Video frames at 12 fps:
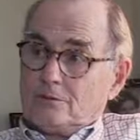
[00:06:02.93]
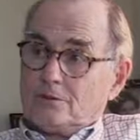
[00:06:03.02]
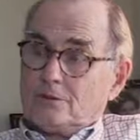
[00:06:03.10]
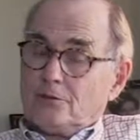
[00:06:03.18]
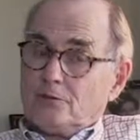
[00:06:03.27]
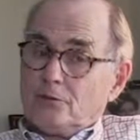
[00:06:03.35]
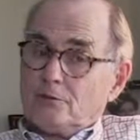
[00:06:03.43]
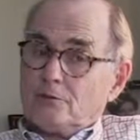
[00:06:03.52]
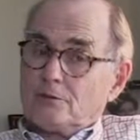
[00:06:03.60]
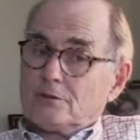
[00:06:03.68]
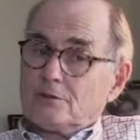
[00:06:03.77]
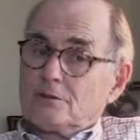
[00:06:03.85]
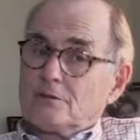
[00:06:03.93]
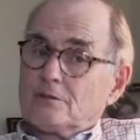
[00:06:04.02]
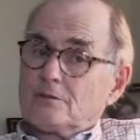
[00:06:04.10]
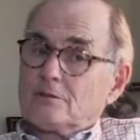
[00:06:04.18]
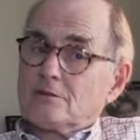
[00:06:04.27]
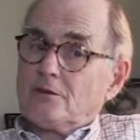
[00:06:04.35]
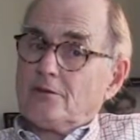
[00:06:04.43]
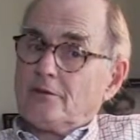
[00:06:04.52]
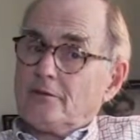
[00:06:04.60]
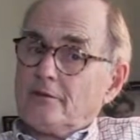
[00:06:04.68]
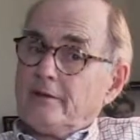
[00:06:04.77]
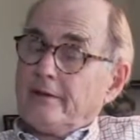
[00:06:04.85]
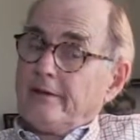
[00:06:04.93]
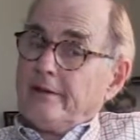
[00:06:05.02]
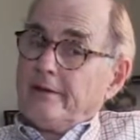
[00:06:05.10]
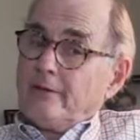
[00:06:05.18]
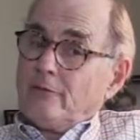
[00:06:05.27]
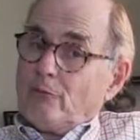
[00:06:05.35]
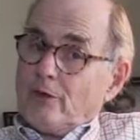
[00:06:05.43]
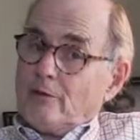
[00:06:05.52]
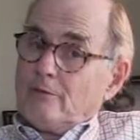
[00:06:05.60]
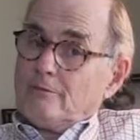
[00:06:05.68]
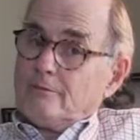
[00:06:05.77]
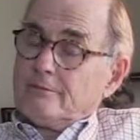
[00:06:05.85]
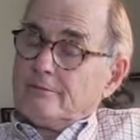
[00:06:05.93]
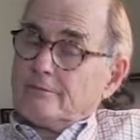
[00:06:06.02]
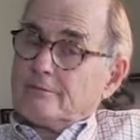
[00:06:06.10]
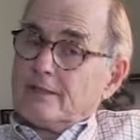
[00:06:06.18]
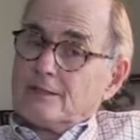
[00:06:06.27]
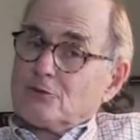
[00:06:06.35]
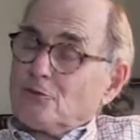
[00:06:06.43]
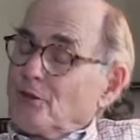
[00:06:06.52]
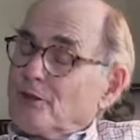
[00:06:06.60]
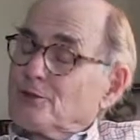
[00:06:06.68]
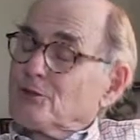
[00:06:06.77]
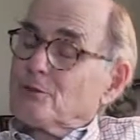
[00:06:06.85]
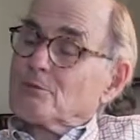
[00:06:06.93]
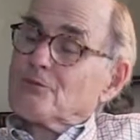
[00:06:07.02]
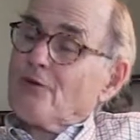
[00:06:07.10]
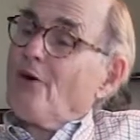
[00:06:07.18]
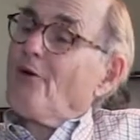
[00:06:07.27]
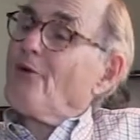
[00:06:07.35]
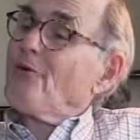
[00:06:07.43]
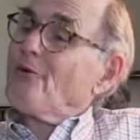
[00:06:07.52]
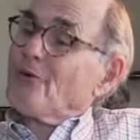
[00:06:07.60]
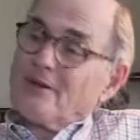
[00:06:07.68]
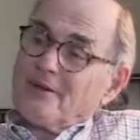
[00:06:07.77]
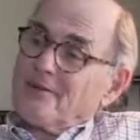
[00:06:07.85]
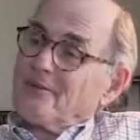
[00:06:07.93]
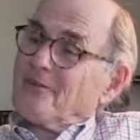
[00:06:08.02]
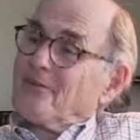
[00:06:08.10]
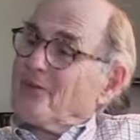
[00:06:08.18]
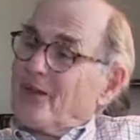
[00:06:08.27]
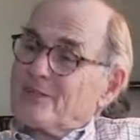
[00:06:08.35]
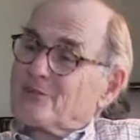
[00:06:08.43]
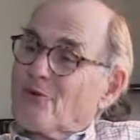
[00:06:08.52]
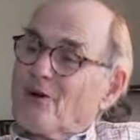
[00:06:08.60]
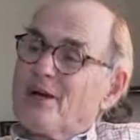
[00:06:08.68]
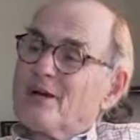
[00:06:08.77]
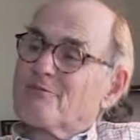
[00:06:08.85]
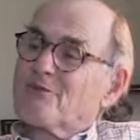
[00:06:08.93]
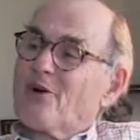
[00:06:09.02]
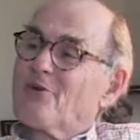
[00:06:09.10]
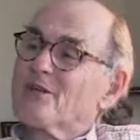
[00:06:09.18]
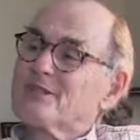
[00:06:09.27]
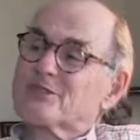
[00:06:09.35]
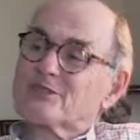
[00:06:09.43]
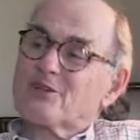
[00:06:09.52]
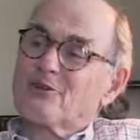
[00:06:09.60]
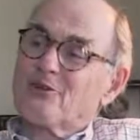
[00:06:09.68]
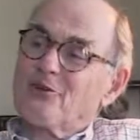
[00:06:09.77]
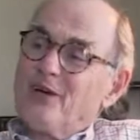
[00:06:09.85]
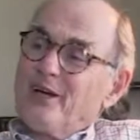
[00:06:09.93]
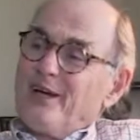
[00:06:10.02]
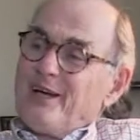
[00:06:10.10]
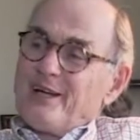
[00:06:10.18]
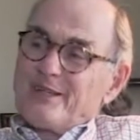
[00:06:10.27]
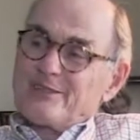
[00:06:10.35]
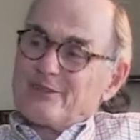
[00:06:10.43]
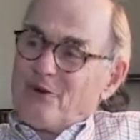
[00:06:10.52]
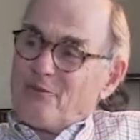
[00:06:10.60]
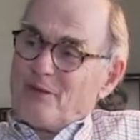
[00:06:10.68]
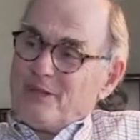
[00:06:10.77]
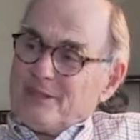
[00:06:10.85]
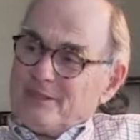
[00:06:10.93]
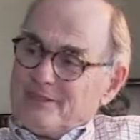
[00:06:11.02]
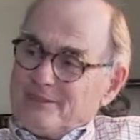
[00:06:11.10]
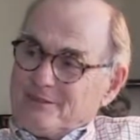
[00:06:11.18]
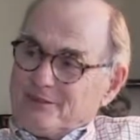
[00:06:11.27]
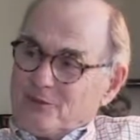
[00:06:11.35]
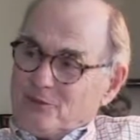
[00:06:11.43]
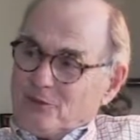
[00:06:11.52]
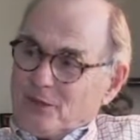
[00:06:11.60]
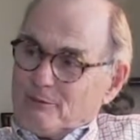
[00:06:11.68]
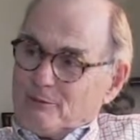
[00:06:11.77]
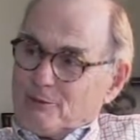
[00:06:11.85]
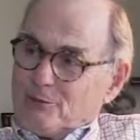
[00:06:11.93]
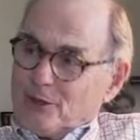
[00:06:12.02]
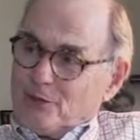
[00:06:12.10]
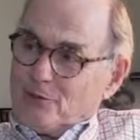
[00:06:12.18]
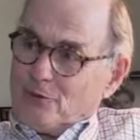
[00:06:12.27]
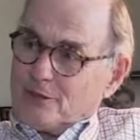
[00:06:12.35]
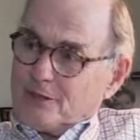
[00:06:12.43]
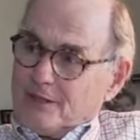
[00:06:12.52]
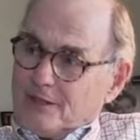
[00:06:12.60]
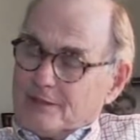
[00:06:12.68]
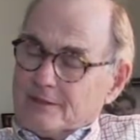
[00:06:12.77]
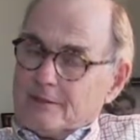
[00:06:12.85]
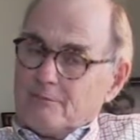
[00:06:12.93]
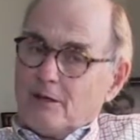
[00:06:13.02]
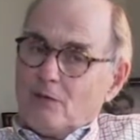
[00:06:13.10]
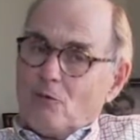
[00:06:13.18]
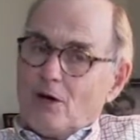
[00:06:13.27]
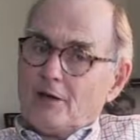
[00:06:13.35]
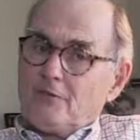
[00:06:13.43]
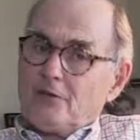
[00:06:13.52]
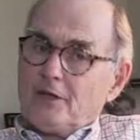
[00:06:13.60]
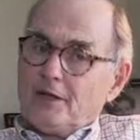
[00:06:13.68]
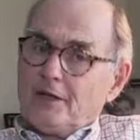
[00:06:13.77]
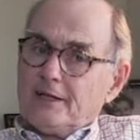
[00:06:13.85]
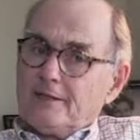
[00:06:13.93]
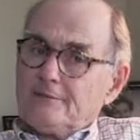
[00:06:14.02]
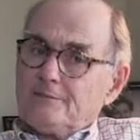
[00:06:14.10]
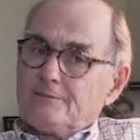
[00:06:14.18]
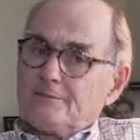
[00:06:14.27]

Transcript: So it was sort of, well, that's the way the chips fall. That's where I'm going, so be it. So that was the way it worked out. And my wife and I